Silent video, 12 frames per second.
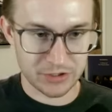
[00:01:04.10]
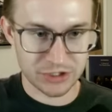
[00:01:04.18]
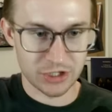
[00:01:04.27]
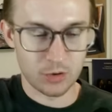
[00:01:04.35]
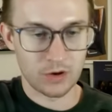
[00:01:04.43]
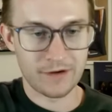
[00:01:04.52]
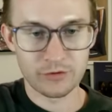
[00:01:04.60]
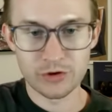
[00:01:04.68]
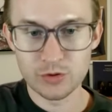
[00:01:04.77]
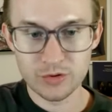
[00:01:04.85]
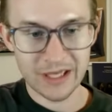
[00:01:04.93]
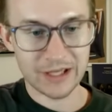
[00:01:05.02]
Show wherever
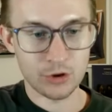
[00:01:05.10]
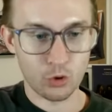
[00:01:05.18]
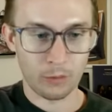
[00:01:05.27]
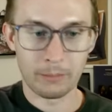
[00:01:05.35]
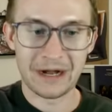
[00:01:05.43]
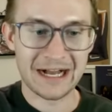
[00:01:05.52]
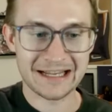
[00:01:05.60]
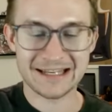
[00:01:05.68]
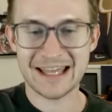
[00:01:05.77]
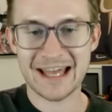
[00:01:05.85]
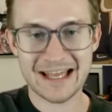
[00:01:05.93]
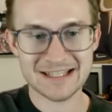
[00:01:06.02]
you get your
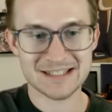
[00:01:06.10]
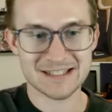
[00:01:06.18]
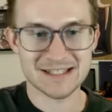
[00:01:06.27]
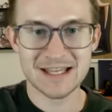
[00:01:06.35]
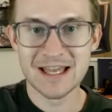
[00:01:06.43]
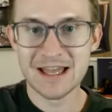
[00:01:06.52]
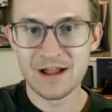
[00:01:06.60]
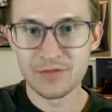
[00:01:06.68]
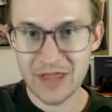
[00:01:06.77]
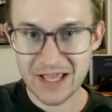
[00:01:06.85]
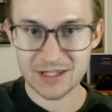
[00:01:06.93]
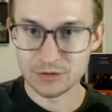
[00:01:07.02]
podcasts.
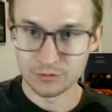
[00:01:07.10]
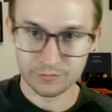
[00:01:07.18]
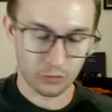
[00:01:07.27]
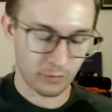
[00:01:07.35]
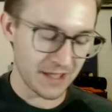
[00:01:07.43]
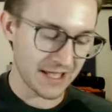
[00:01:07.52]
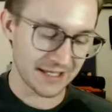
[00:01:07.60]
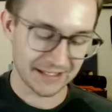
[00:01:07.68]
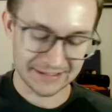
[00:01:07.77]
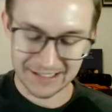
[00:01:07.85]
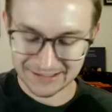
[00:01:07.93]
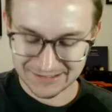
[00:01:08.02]
Thank you for making
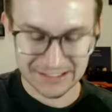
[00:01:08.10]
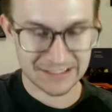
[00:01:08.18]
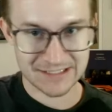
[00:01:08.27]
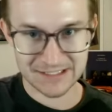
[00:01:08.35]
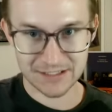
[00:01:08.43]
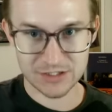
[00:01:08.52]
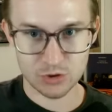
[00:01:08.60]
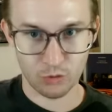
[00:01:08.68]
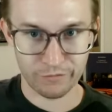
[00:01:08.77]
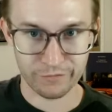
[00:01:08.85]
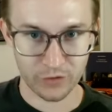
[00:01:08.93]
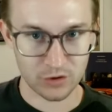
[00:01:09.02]
Locked On Suns your
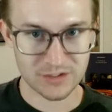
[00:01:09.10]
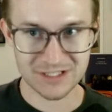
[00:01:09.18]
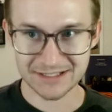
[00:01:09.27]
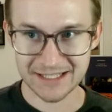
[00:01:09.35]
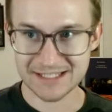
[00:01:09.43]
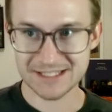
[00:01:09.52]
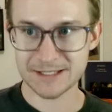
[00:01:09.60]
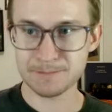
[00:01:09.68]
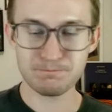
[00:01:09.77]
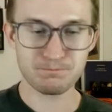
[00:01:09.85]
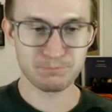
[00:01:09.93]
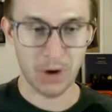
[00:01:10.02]
first listen
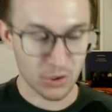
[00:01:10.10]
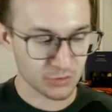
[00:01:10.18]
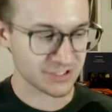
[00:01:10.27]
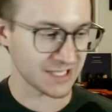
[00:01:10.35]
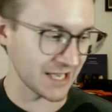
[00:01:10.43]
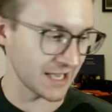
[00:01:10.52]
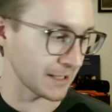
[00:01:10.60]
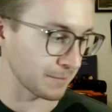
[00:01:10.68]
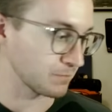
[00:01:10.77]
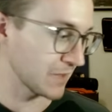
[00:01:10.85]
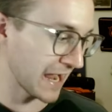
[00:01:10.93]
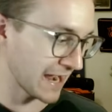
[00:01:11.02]
post-game
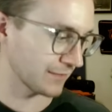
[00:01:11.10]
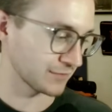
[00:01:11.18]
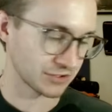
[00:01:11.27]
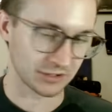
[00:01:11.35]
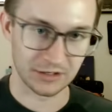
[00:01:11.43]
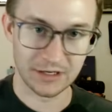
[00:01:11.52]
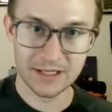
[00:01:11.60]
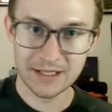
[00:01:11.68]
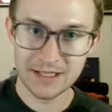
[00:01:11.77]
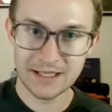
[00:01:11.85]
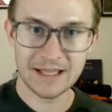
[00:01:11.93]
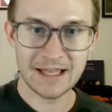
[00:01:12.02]
after
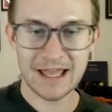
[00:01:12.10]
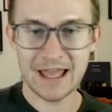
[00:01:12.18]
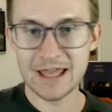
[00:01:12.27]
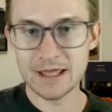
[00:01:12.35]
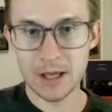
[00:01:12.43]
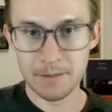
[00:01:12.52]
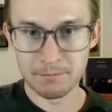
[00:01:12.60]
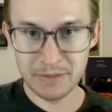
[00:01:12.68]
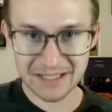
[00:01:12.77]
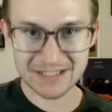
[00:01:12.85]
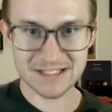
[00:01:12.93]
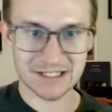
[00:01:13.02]
a
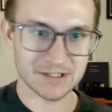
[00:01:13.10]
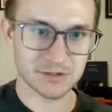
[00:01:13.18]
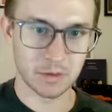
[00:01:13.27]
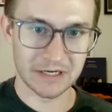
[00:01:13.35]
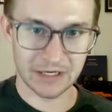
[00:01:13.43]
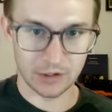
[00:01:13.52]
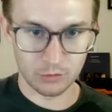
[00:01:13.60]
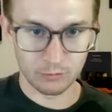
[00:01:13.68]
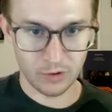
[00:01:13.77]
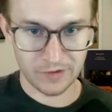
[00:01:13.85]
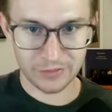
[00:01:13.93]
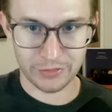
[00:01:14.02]
big Suns win at home,
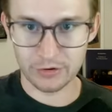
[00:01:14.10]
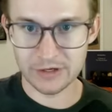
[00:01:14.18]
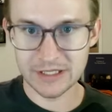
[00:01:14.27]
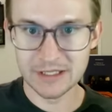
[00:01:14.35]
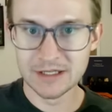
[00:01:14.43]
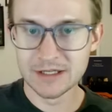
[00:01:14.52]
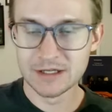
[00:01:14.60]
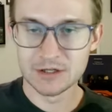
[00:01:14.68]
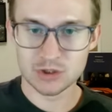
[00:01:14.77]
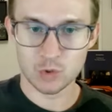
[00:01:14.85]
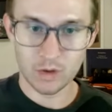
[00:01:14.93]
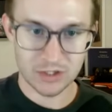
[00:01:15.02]

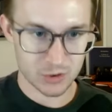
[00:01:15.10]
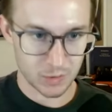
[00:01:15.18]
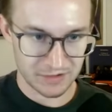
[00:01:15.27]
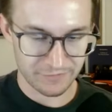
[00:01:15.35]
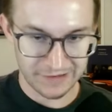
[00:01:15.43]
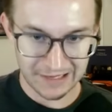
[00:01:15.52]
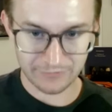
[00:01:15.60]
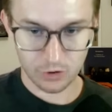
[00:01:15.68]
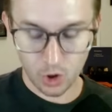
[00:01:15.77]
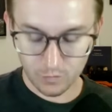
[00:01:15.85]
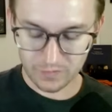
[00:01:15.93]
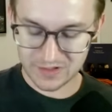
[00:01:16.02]
130-125
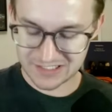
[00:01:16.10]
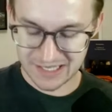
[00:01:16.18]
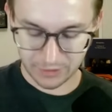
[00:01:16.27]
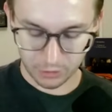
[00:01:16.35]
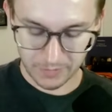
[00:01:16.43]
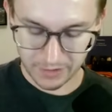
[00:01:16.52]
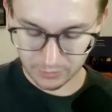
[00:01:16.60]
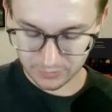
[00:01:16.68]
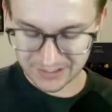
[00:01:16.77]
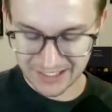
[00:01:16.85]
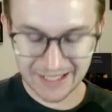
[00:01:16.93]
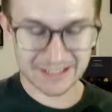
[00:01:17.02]
over the Sacramento
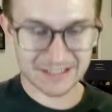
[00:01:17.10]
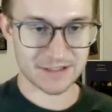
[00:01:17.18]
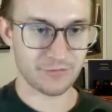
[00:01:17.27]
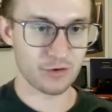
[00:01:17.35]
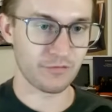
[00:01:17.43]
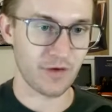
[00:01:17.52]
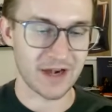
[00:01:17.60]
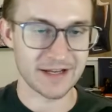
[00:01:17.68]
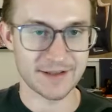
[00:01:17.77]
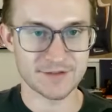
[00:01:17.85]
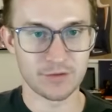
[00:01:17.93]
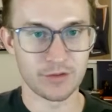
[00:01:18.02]
Kings. If you're finding
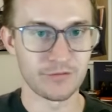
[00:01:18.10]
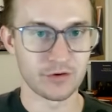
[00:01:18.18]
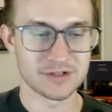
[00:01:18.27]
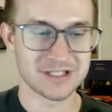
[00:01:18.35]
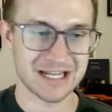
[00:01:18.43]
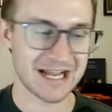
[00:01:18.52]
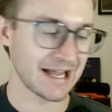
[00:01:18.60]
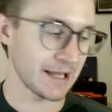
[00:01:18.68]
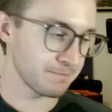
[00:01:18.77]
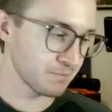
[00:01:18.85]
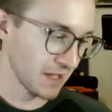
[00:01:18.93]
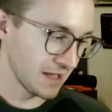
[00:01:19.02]
us for the first
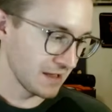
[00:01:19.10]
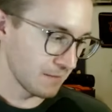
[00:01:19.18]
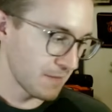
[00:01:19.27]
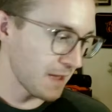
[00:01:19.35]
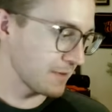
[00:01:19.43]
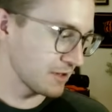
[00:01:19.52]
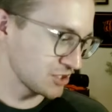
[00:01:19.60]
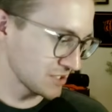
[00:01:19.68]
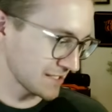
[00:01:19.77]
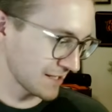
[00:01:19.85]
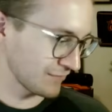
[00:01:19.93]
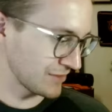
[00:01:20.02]
time, maybe you just
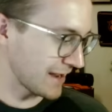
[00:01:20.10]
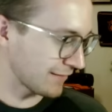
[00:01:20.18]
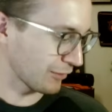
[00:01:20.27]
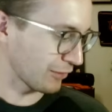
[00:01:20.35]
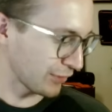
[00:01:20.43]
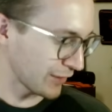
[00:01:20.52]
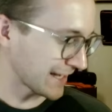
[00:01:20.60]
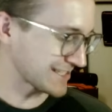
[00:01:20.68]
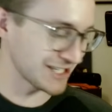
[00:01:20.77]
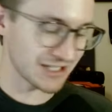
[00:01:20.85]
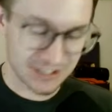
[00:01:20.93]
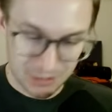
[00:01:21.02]
have never thought
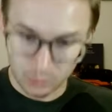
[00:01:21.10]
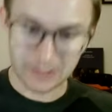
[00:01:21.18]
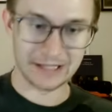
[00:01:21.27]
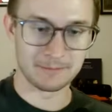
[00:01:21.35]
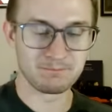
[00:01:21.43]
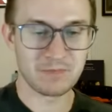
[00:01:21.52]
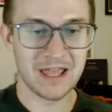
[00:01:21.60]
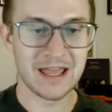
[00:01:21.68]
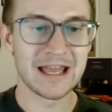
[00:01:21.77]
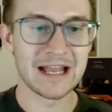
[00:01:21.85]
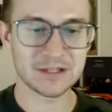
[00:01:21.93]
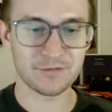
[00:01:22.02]
to do it.
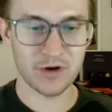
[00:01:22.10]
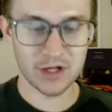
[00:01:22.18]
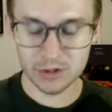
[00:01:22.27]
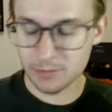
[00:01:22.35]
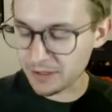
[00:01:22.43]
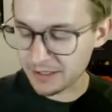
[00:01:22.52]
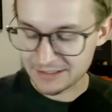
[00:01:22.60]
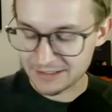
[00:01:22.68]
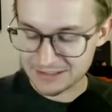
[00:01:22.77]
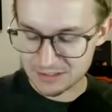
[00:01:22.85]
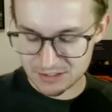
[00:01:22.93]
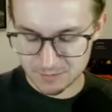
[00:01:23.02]
Hit the follow button,
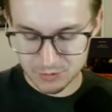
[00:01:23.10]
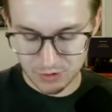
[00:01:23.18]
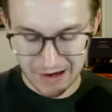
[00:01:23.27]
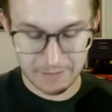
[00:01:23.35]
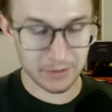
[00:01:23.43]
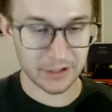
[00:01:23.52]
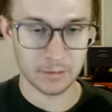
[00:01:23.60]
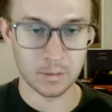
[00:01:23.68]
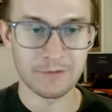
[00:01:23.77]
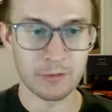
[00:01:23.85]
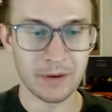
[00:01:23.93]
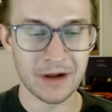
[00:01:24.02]
hit the subscribe button on
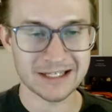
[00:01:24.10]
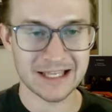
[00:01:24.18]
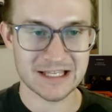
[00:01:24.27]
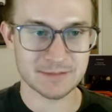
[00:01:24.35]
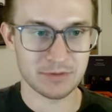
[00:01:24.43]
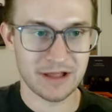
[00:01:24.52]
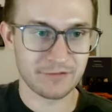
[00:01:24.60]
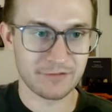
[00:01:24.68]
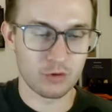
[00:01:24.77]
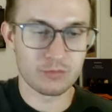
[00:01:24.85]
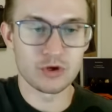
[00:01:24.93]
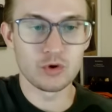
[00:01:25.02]
whatever podcast
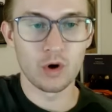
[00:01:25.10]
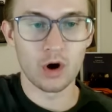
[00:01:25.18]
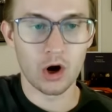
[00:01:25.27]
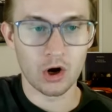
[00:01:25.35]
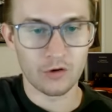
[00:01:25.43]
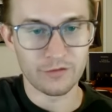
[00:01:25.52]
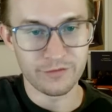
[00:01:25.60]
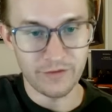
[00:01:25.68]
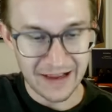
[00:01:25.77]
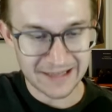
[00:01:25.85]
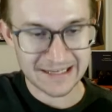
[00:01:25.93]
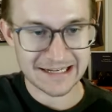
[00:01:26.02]
platform you are
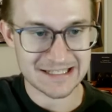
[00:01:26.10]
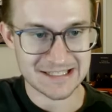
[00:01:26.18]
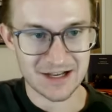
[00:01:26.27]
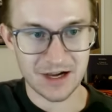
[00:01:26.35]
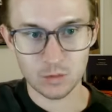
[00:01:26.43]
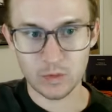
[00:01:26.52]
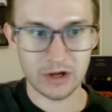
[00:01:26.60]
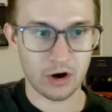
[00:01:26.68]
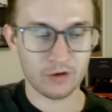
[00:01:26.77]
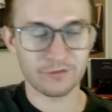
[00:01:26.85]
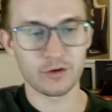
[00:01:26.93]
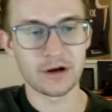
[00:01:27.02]
finding us on. We
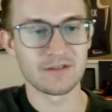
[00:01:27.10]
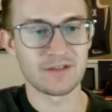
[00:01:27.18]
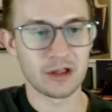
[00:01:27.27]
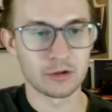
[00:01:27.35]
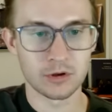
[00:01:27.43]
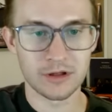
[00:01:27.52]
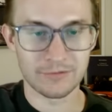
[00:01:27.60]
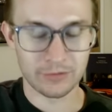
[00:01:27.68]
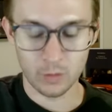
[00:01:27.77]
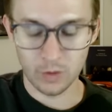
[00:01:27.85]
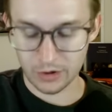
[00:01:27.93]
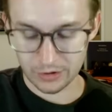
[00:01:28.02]
are free and available
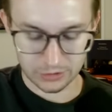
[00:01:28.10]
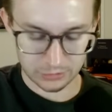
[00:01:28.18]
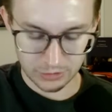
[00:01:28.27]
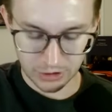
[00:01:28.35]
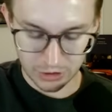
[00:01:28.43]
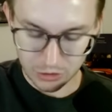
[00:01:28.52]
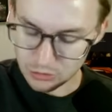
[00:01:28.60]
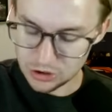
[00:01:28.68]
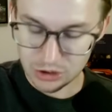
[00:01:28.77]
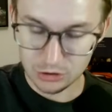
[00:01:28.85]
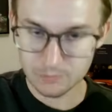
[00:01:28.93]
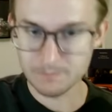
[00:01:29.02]
everywhere, including
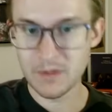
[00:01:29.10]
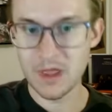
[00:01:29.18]
YouTube.